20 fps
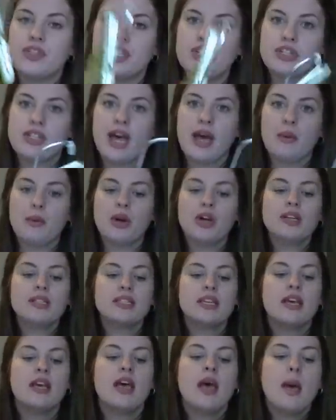Vista Dye Works,
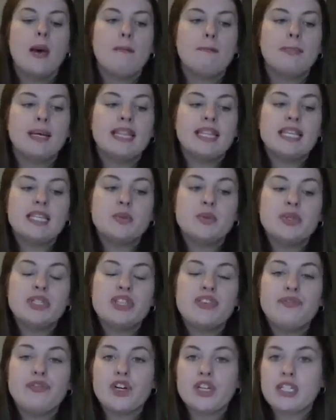but this
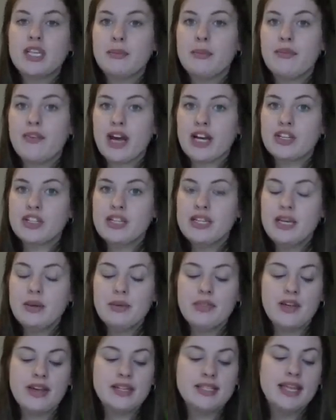was the first time I've actually knit
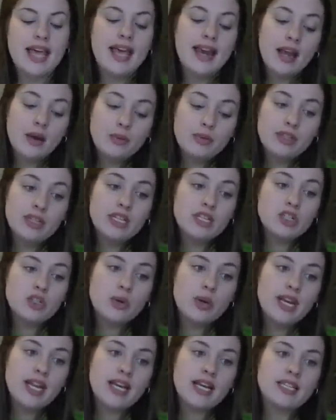with it and I really
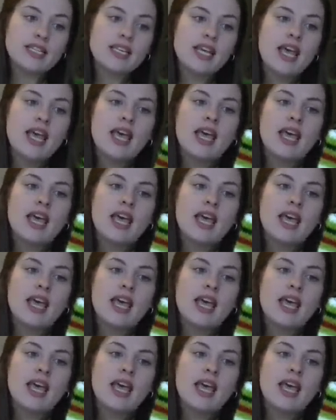enjoyed it.